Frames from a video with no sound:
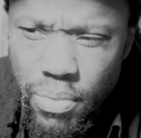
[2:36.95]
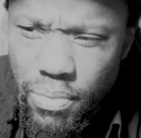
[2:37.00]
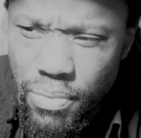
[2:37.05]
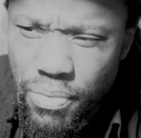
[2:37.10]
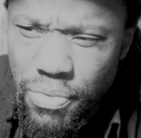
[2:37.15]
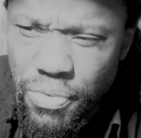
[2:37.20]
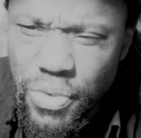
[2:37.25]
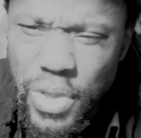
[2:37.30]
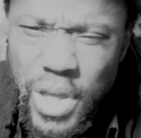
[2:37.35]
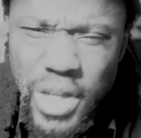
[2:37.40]

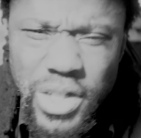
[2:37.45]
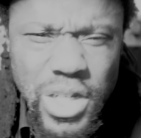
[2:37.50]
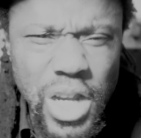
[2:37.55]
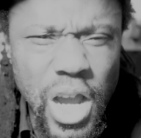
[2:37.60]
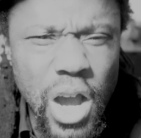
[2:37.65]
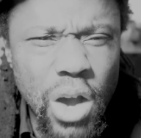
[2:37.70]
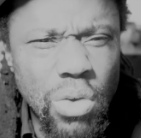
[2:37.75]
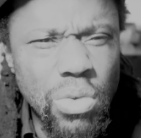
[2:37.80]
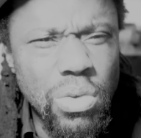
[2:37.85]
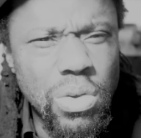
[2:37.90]
flesh
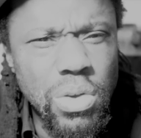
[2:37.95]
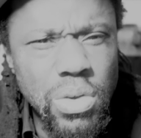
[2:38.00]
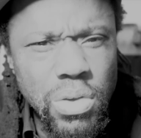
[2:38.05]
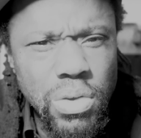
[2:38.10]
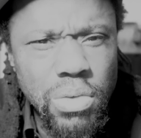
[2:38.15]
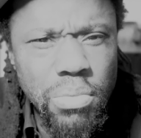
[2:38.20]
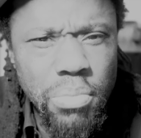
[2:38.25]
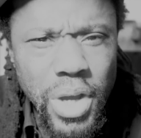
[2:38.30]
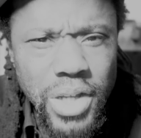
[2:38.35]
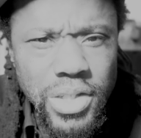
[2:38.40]
out
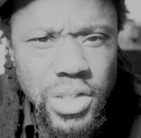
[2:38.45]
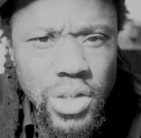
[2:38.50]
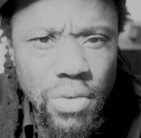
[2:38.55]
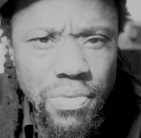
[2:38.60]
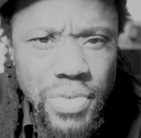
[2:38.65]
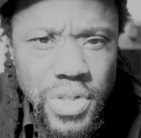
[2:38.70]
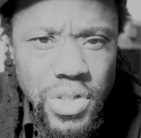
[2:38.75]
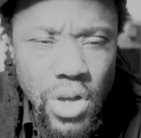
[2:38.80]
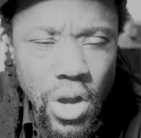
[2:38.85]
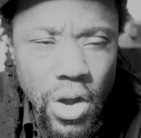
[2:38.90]

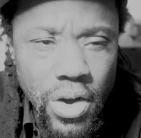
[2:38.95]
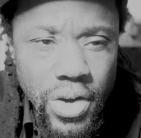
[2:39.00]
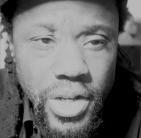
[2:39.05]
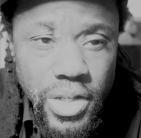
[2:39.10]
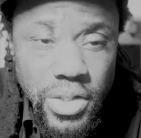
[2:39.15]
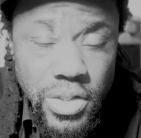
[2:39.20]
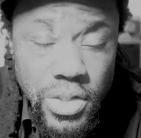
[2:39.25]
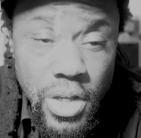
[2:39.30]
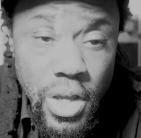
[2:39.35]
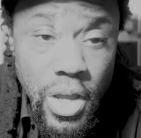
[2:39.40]
myself as an
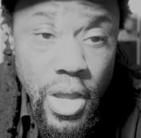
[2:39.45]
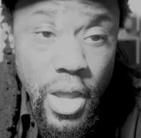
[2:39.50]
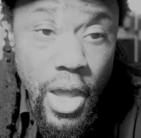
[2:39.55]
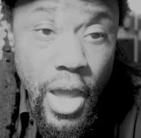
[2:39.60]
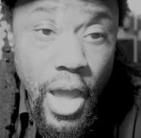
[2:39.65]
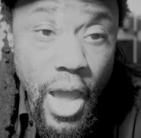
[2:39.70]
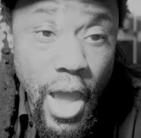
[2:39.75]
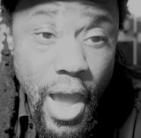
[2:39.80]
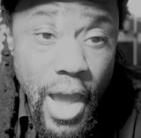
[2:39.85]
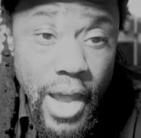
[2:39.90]
artist,
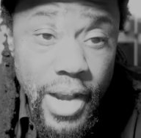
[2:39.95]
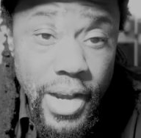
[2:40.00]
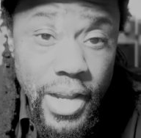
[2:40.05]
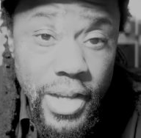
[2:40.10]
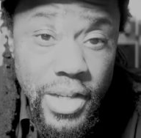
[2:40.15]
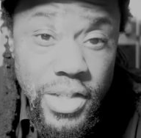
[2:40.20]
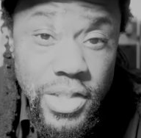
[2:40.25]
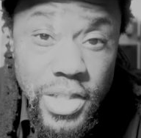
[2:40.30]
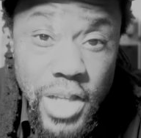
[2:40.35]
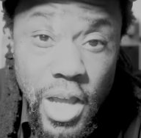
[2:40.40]
and
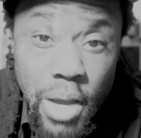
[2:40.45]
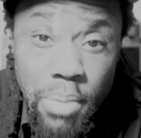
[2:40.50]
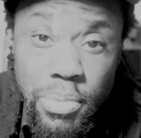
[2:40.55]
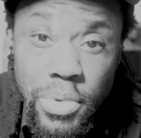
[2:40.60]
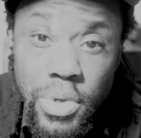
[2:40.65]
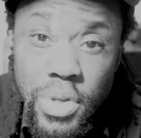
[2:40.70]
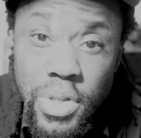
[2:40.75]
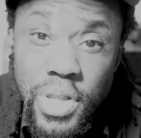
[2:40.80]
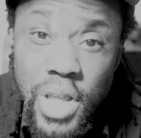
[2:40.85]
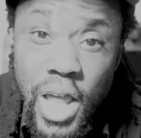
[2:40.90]

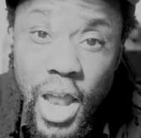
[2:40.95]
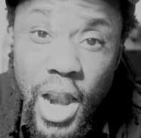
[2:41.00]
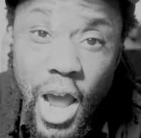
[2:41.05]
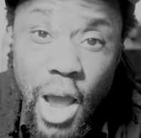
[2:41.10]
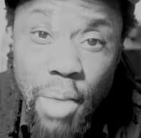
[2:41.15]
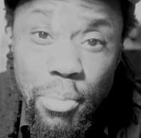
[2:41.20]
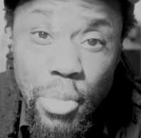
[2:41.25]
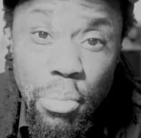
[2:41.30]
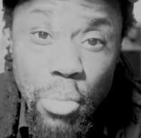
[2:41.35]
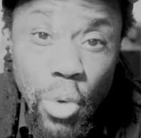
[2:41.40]
accept that
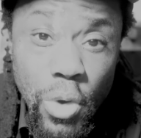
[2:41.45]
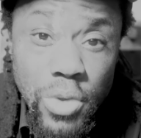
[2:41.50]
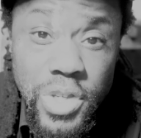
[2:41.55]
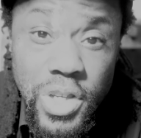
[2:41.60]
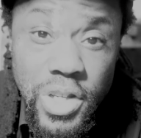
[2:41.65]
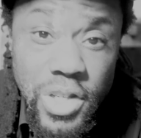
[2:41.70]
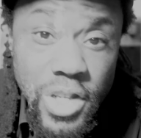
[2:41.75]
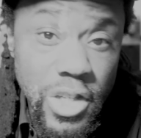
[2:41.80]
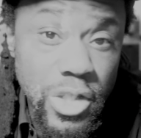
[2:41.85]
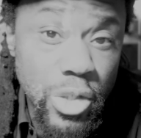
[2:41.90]
I'm a
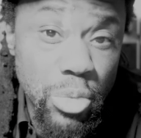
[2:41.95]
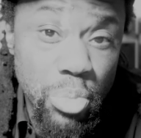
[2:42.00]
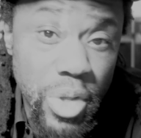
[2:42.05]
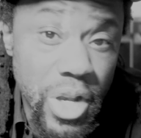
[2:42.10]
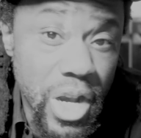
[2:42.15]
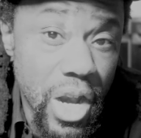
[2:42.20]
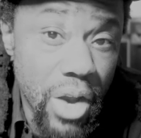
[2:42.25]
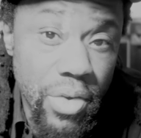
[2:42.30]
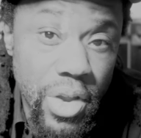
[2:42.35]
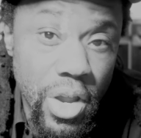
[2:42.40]

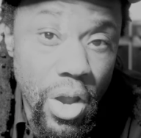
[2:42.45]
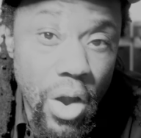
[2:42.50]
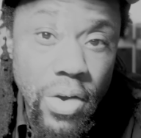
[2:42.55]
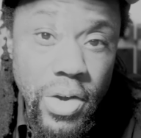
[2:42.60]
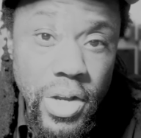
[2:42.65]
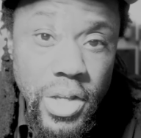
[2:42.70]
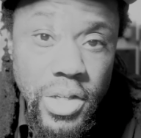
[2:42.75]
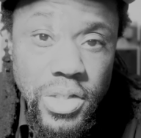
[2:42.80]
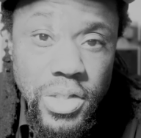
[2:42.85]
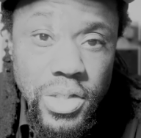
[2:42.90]
multidisciplinary
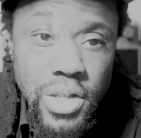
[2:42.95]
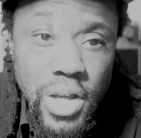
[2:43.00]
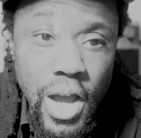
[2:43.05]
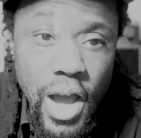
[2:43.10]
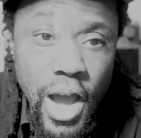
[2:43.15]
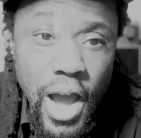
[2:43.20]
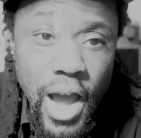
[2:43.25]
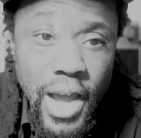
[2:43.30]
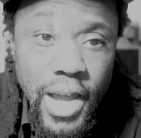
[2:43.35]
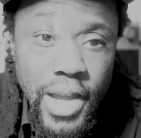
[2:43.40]
artist.
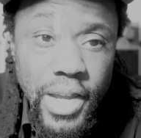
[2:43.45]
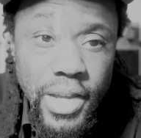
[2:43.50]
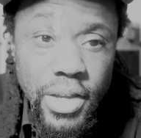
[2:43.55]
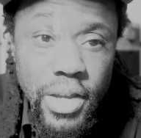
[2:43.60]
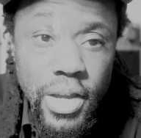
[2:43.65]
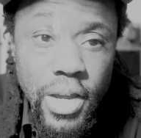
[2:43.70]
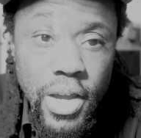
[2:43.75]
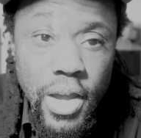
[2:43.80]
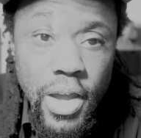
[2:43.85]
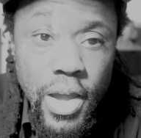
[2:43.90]

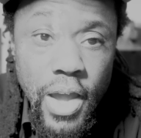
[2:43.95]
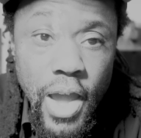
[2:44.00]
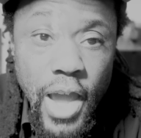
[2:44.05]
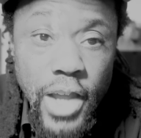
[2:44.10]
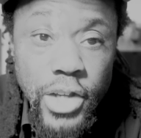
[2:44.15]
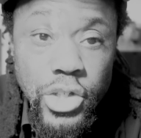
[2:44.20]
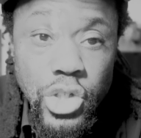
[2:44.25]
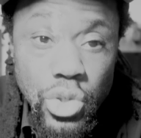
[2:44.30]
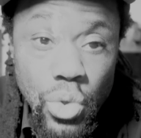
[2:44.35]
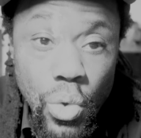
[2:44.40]
I
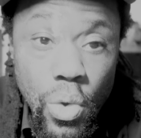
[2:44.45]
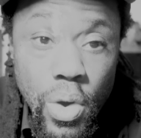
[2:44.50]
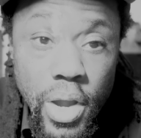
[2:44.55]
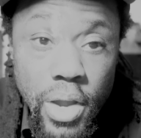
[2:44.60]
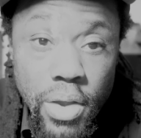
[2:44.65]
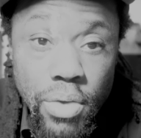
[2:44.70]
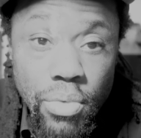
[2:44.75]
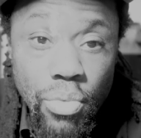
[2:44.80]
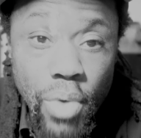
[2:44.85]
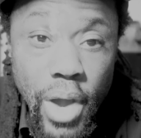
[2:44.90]

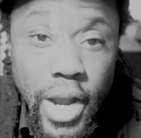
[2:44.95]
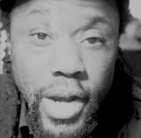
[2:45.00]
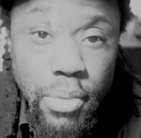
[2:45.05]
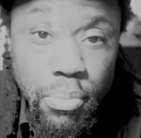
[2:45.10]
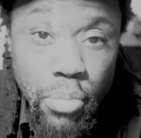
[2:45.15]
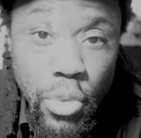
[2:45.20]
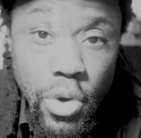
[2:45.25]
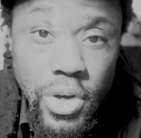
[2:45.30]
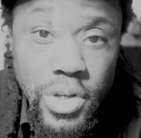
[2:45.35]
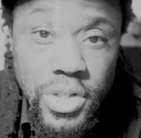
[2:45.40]
enjoy writing
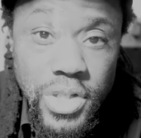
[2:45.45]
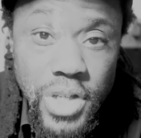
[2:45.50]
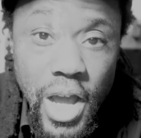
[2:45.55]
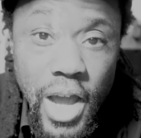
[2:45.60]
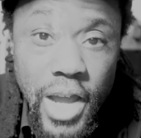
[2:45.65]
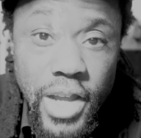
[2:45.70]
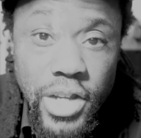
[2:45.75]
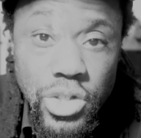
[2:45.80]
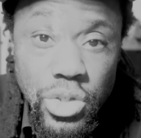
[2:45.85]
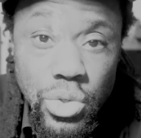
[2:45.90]
books.
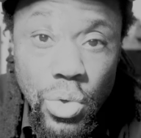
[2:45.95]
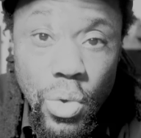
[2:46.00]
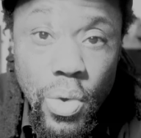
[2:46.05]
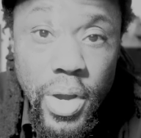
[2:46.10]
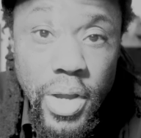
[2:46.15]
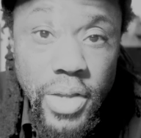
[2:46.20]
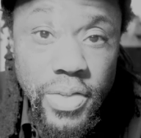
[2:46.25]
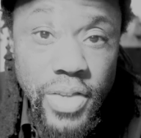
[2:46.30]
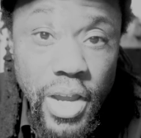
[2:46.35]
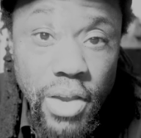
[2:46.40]
I
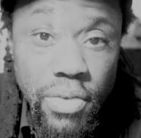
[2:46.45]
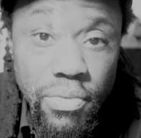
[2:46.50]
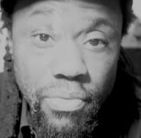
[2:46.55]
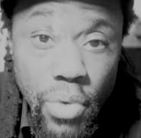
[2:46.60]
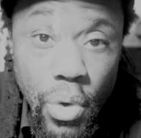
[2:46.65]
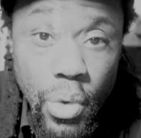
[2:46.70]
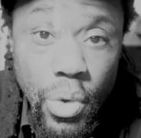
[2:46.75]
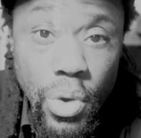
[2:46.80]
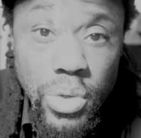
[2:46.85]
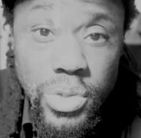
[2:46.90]
enjoy taking
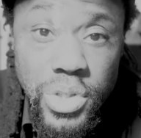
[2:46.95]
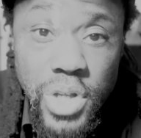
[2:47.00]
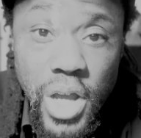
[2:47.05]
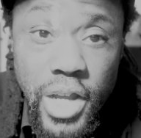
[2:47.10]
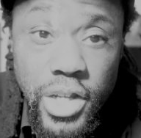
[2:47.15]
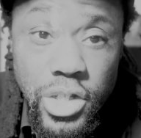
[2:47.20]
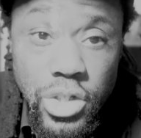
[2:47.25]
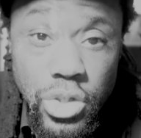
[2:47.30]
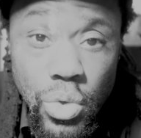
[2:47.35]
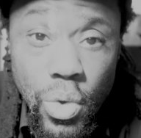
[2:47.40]
photos. I
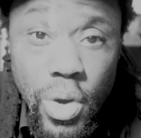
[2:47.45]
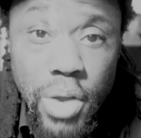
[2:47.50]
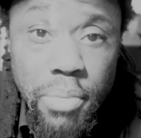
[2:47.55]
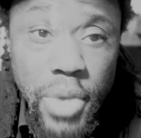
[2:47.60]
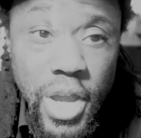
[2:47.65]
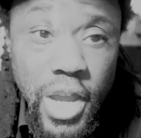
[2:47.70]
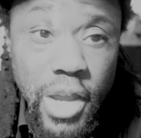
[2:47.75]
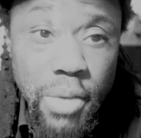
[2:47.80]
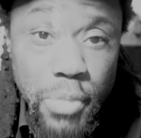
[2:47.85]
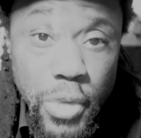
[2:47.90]
enjoy
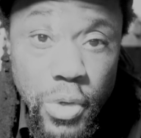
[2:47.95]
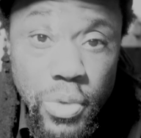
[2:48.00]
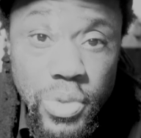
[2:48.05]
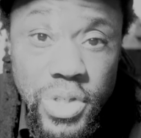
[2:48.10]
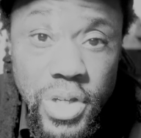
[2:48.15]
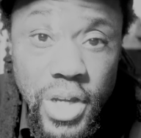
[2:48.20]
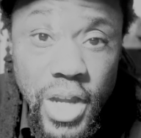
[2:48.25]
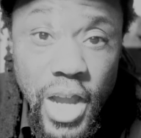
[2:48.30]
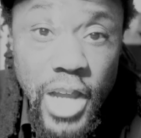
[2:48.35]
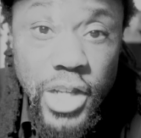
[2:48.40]
making
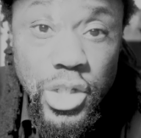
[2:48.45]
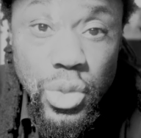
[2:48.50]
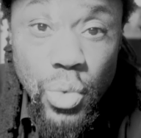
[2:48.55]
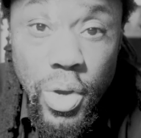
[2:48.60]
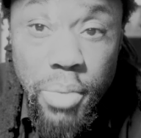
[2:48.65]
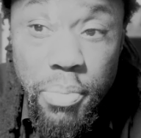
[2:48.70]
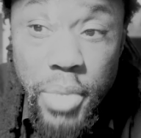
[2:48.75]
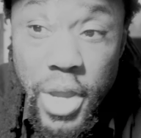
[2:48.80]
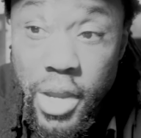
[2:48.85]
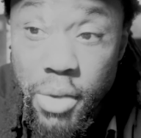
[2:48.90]
music. I
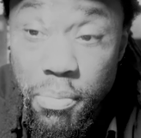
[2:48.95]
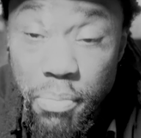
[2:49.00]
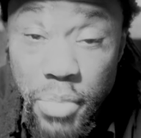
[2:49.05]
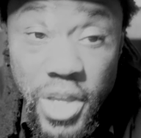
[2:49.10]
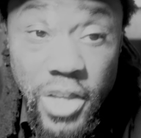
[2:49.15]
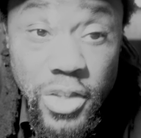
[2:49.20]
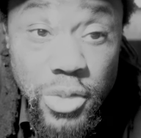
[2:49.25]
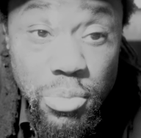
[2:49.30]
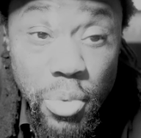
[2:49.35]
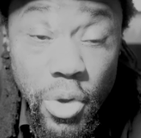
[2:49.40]
enjoy making
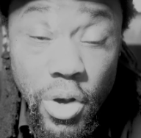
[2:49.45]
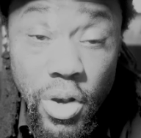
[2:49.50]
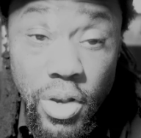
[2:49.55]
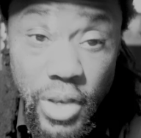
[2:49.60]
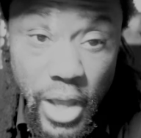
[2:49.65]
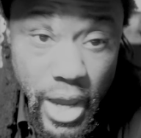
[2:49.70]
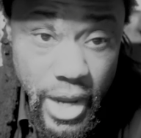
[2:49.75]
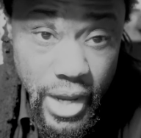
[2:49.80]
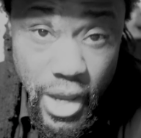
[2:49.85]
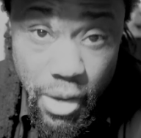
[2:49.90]
beats, but
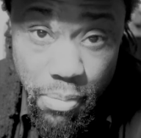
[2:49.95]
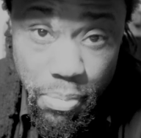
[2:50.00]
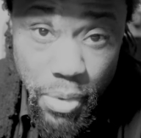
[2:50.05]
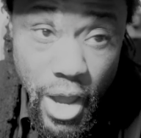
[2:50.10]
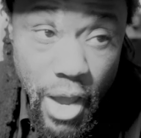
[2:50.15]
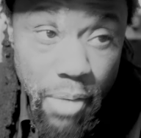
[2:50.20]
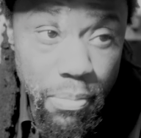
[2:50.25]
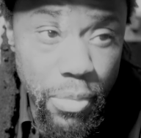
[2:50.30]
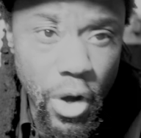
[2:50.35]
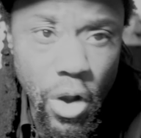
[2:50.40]
like hip
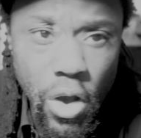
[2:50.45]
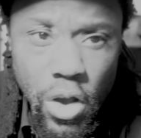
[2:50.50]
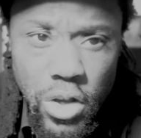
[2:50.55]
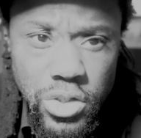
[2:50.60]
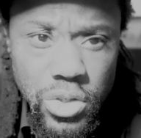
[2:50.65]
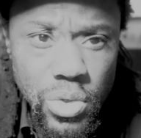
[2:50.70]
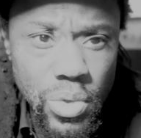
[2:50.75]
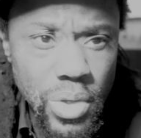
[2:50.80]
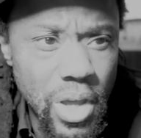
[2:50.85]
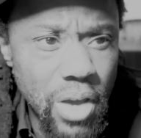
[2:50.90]
hop, but I
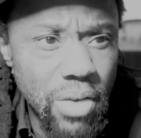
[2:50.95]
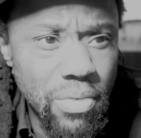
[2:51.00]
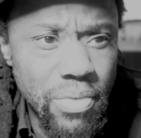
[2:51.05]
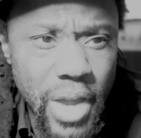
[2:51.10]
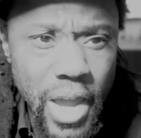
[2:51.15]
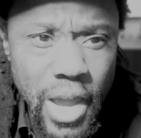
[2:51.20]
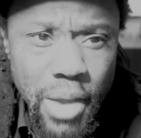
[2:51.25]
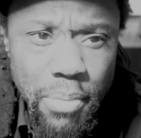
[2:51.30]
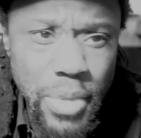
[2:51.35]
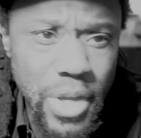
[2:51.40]
also love
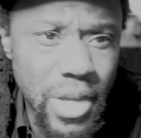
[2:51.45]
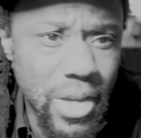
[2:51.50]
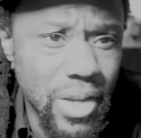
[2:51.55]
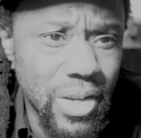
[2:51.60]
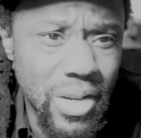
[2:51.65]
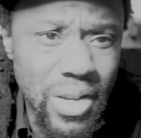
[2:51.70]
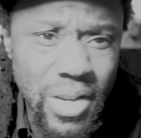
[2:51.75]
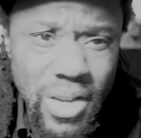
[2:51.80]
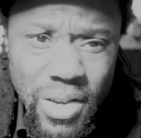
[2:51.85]
ambient